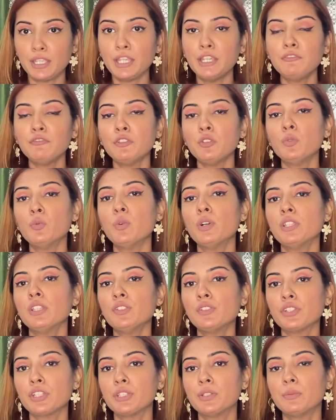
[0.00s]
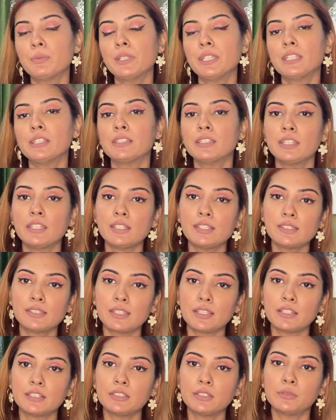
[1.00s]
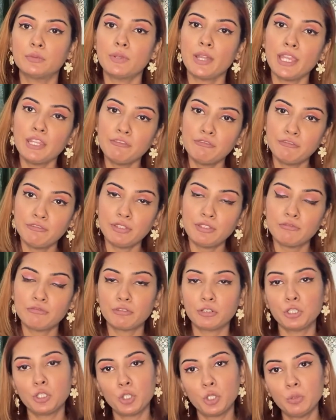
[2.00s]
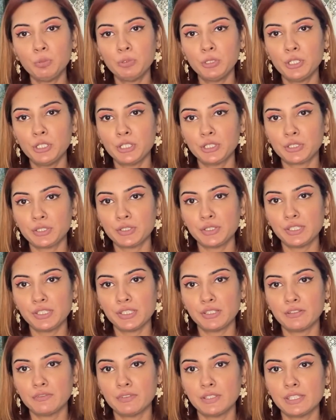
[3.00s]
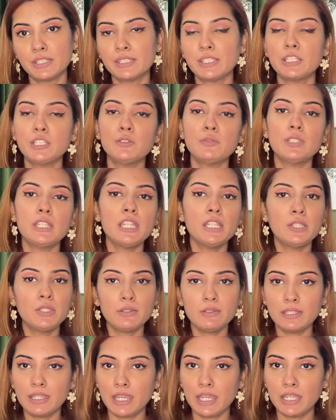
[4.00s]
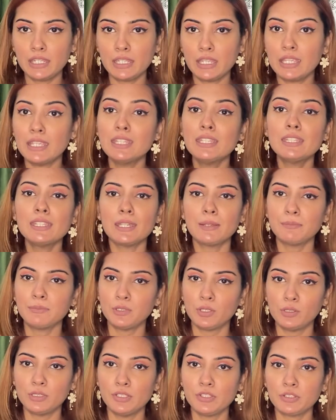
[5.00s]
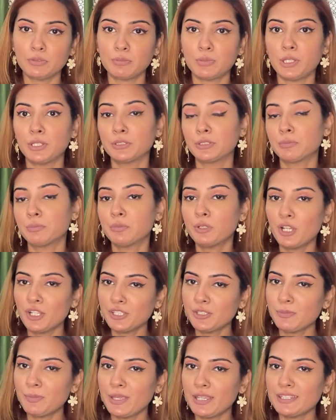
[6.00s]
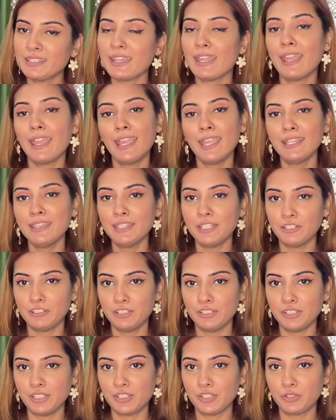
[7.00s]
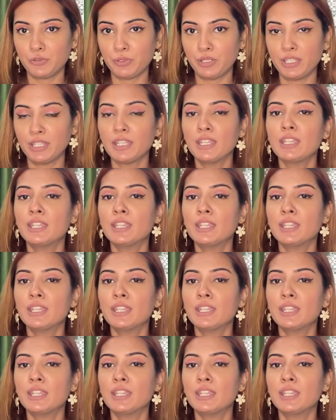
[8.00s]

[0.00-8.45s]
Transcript: If you want to generate leads that are the right fit for your product or service, then you need to gain in-depth knowledge about the prospect and their industry.